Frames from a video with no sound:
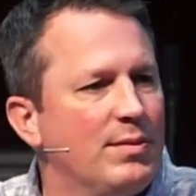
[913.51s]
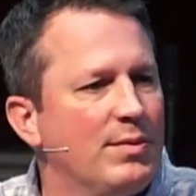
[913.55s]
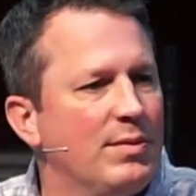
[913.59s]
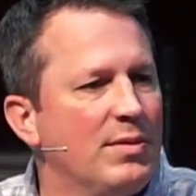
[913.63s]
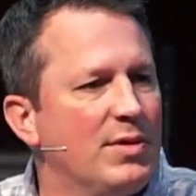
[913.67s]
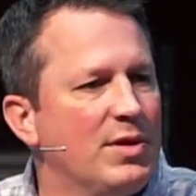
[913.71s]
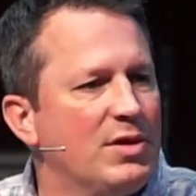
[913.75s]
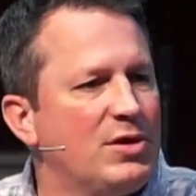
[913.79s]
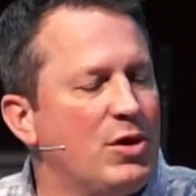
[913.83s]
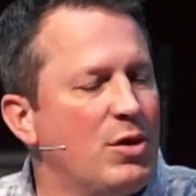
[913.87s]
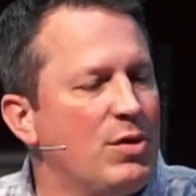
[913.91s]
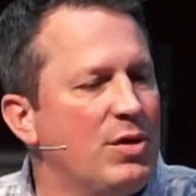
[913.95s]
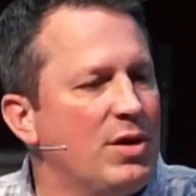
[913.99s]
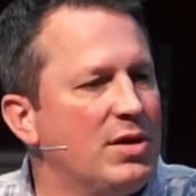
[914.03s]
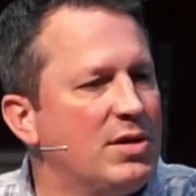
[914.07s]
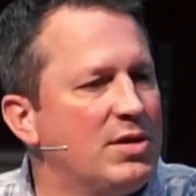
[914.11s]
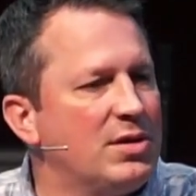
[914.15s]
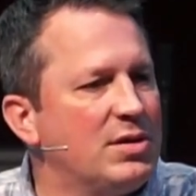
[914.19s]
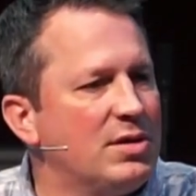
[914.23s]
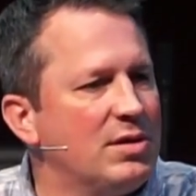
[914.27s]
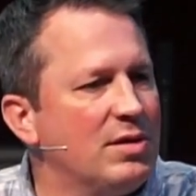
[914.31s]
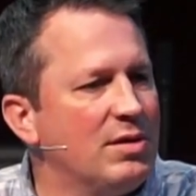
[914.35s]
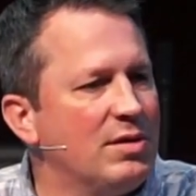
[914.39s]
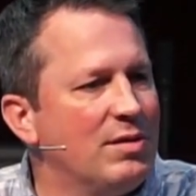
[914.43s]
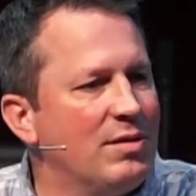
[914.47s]
So
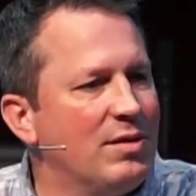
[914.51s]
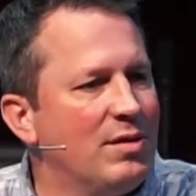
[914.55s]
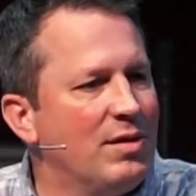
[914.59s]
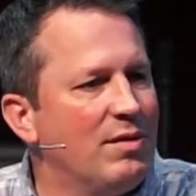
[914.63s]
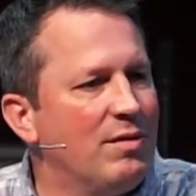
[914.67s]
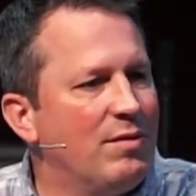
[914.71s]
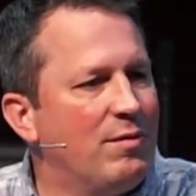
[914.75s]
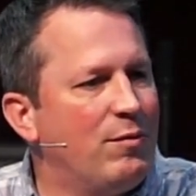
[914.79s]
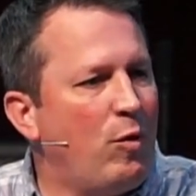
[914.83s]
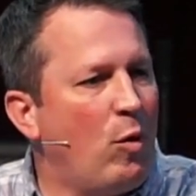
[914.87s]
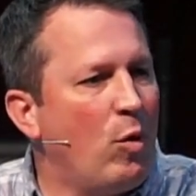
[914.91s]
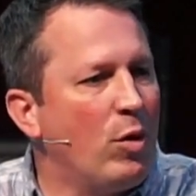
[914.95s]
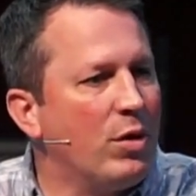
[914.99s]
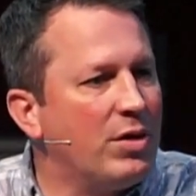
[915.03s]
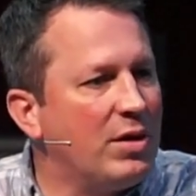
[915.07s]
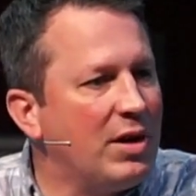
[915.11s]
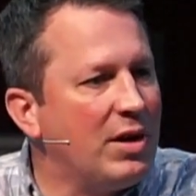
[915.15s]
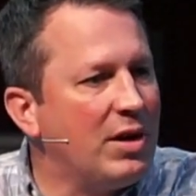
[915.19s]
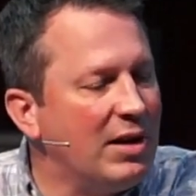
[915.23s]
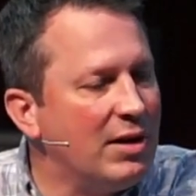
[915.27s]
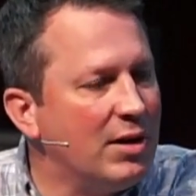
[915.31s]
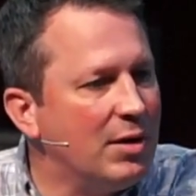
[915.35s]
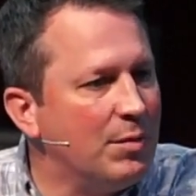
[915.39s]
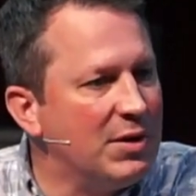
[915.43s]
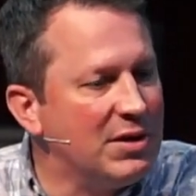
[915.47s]
this fourth
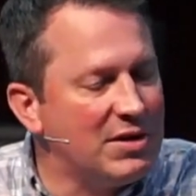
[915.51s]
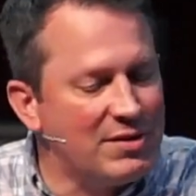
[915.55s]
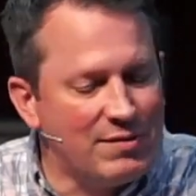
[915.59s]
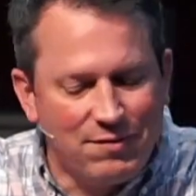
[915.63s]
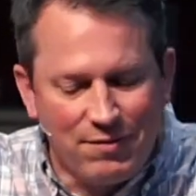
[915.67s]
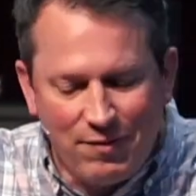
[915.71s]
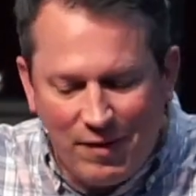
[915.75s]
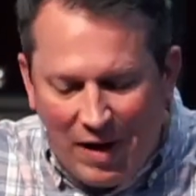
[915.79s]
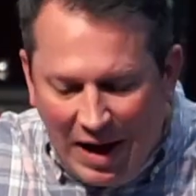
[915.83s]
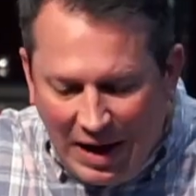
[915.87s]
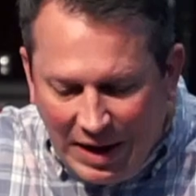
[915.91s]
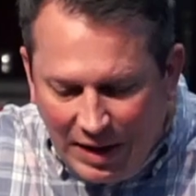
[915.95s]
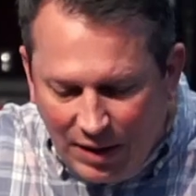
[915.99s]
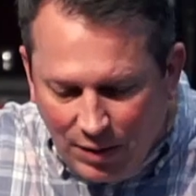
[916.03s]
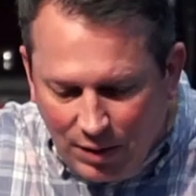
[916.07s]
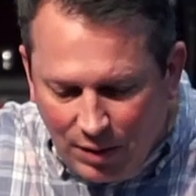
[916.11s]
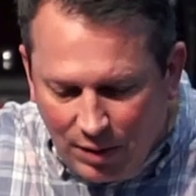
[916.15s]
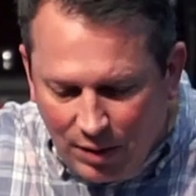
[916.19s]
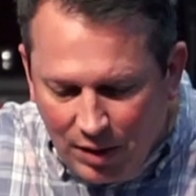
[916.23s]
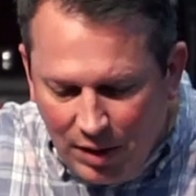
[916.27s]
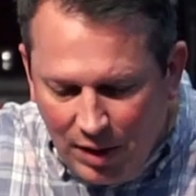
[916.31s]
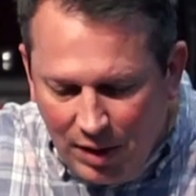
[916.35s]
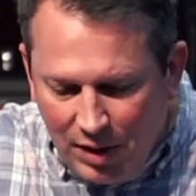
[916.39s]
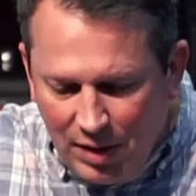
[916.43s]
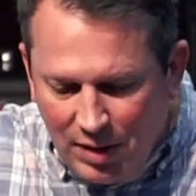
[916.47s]
kingdom, this
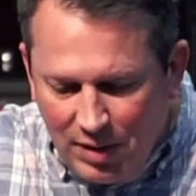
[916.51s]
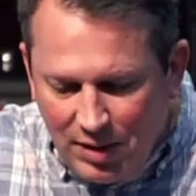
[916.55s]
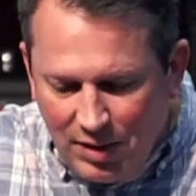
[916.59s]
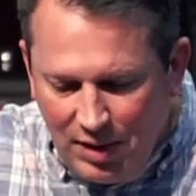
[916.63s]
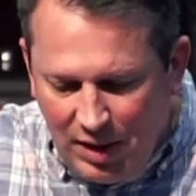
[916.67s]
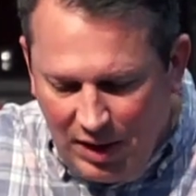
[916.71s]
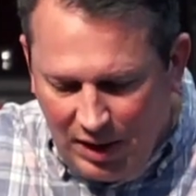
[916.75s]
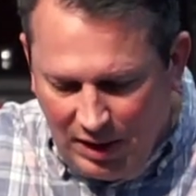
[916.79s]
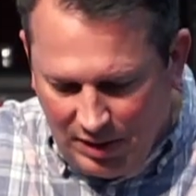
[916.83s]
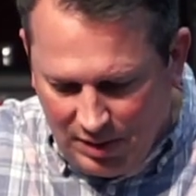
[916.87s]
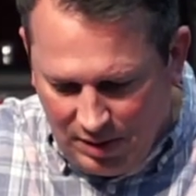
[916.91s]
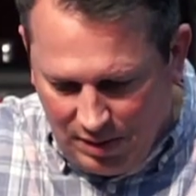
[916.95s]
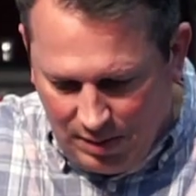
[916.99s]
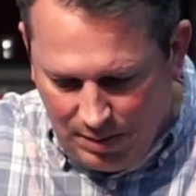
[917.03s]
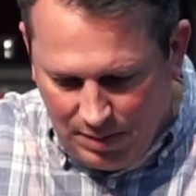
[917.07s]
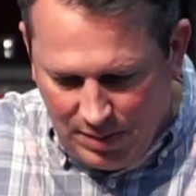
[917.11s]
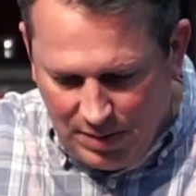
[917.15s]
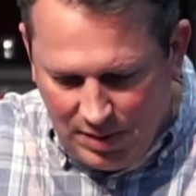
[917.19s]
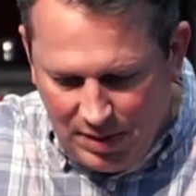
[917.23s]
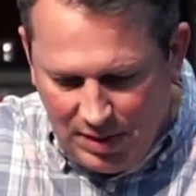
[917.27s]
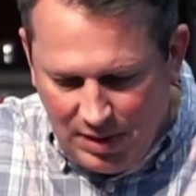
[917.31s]
final kingdom,